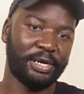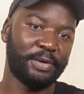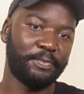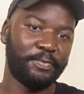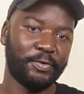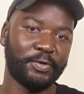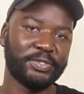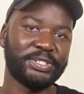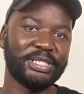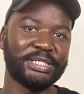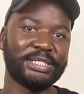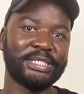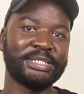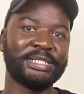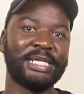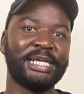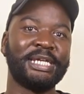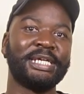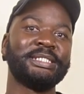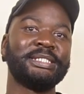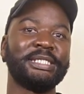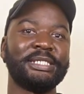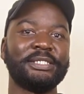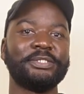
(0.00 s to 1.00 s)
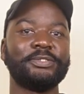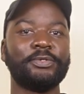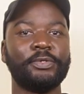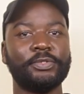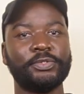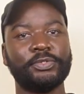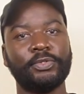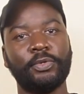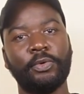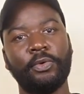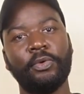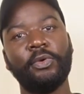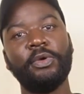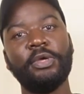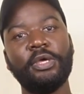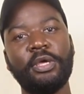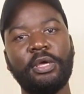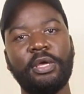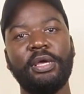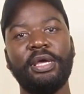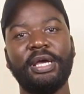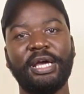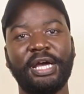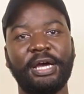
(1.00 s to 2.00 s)
processes that exist also
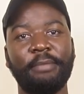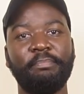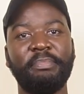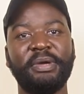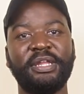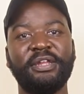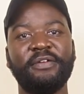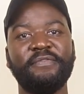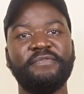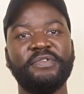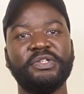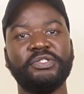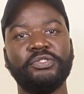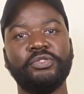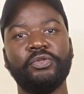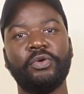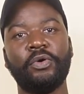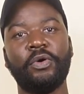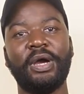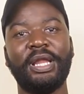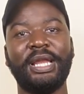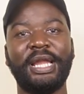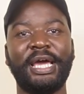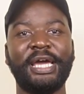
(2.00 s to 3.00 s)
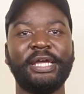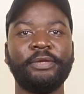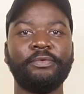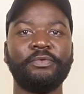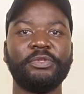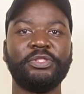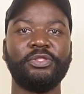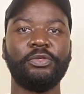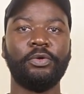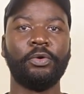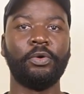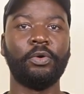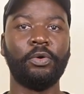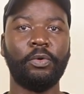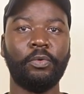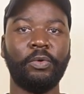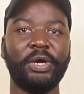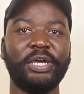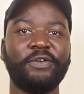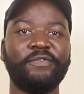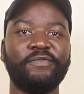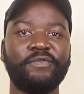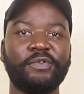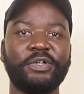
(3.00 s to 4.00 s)
benefit you or align with your
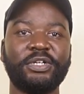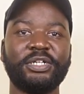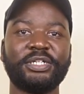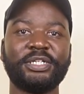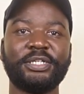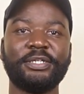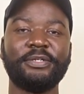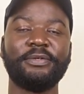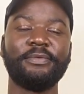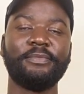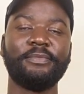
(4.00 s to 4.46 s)
way of work.